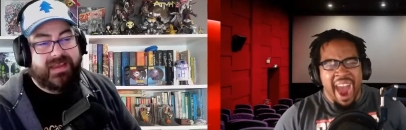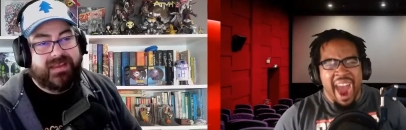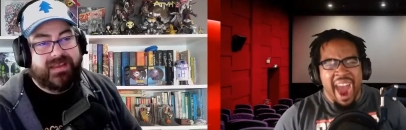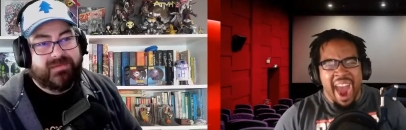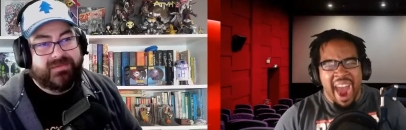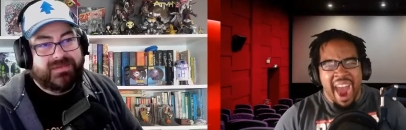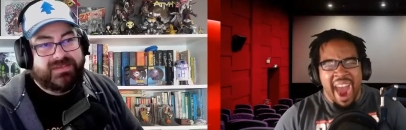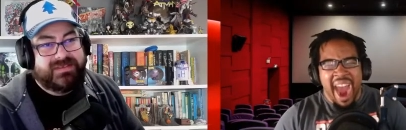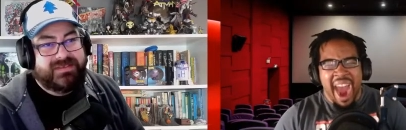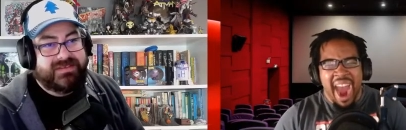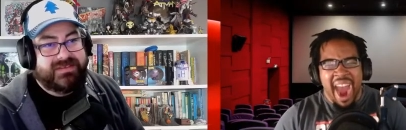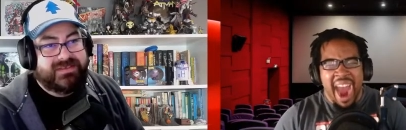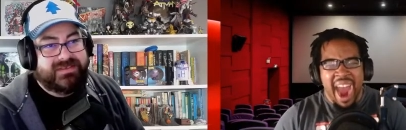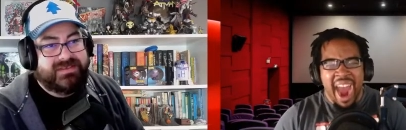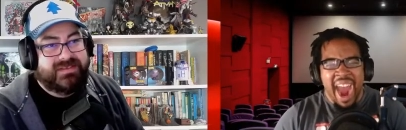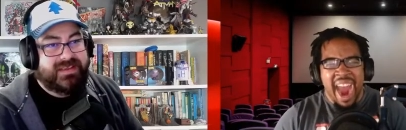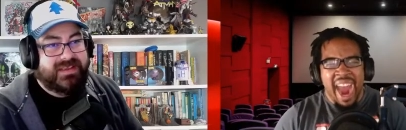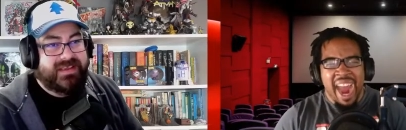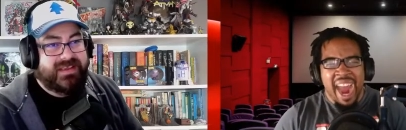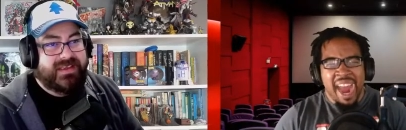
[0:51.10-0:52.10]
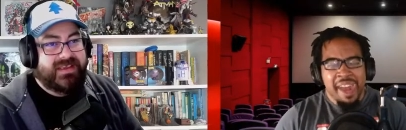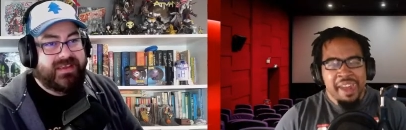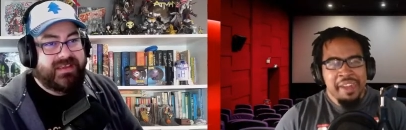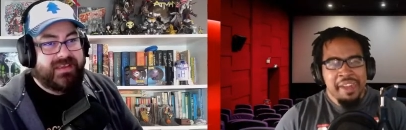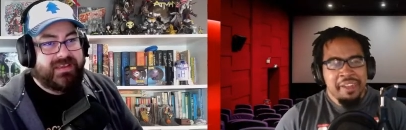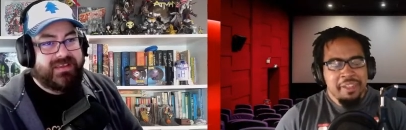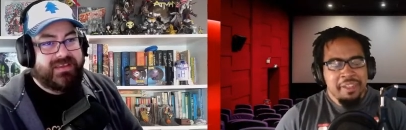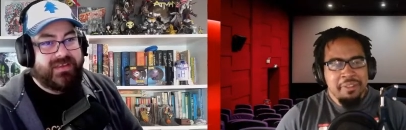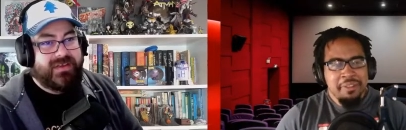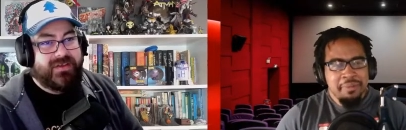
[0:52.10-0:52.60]
Speaker 1: Saget, which is,
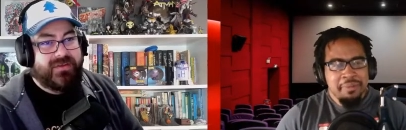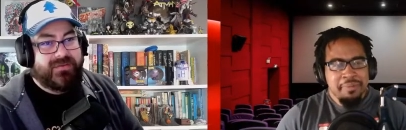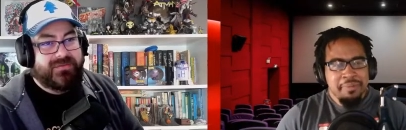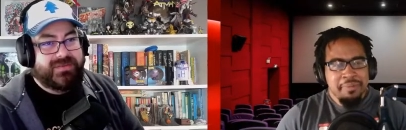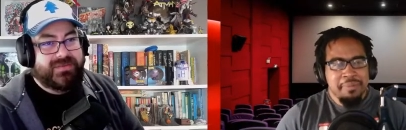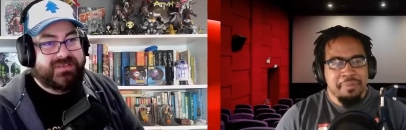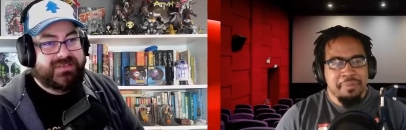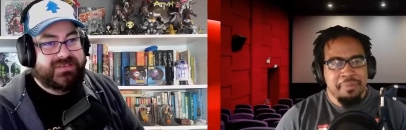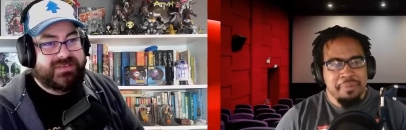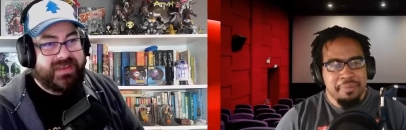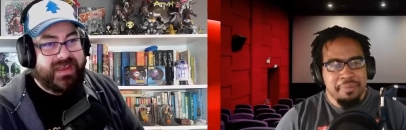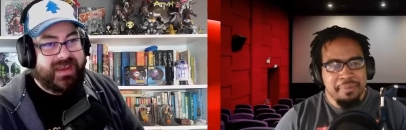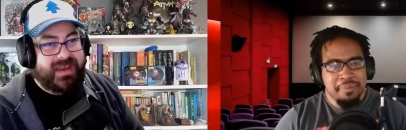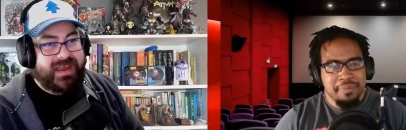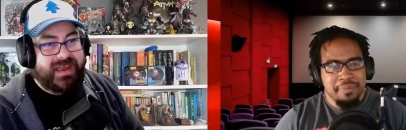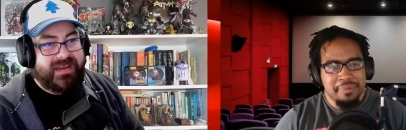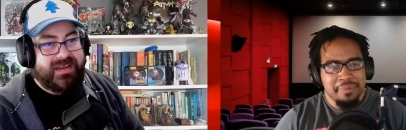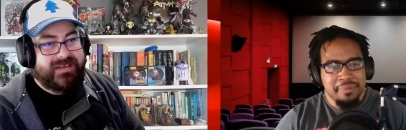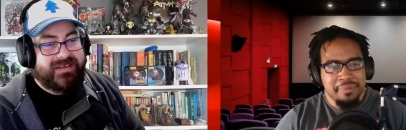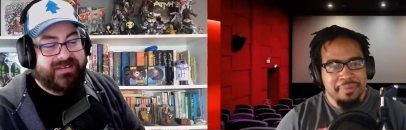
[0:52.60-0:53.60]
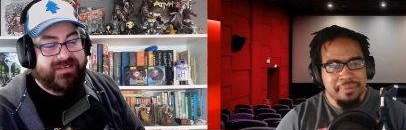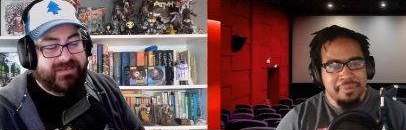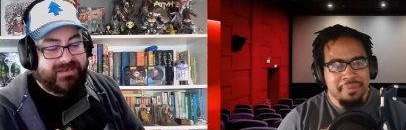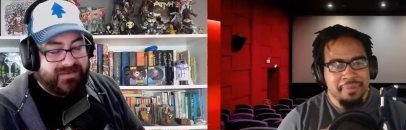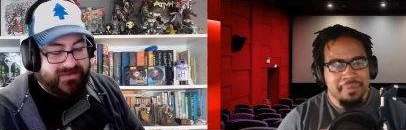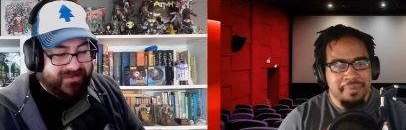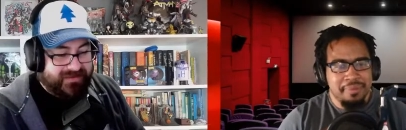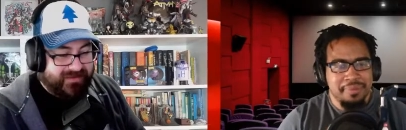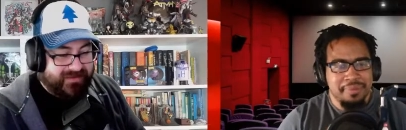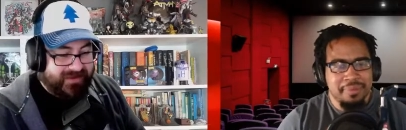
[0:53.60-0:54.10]
you know, it was like kind of
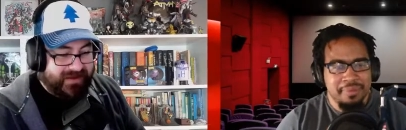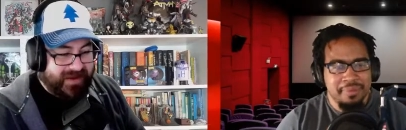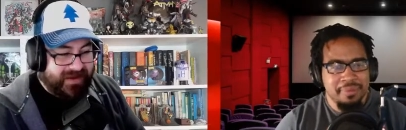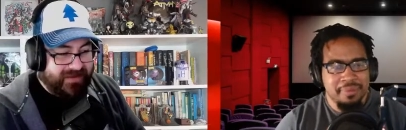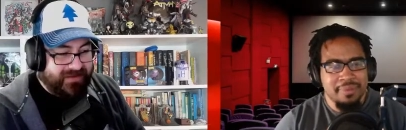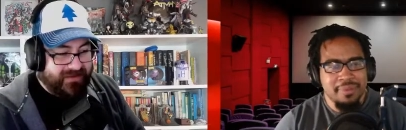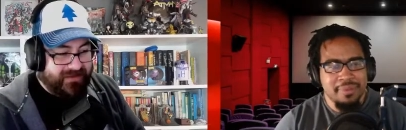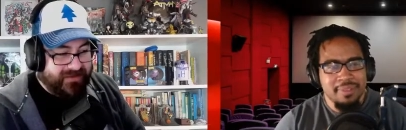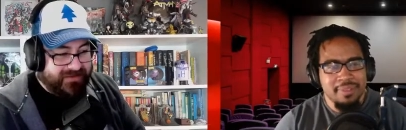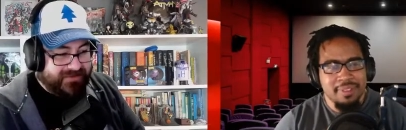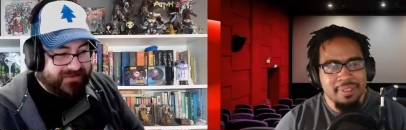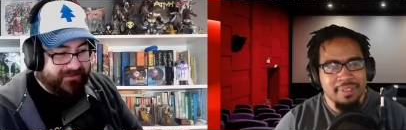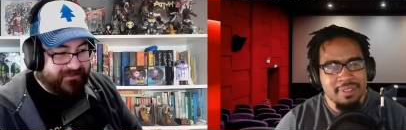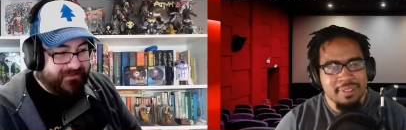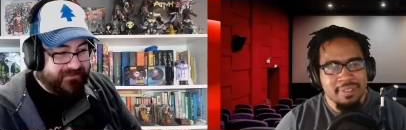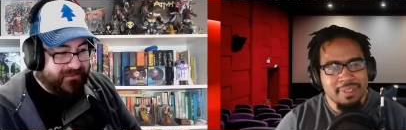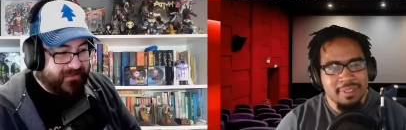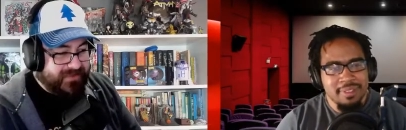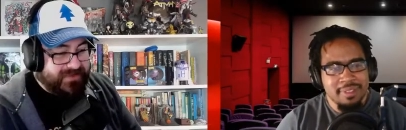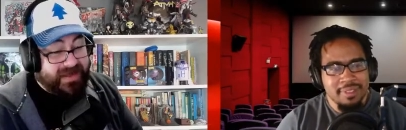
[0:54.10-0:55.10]
kind of awesome.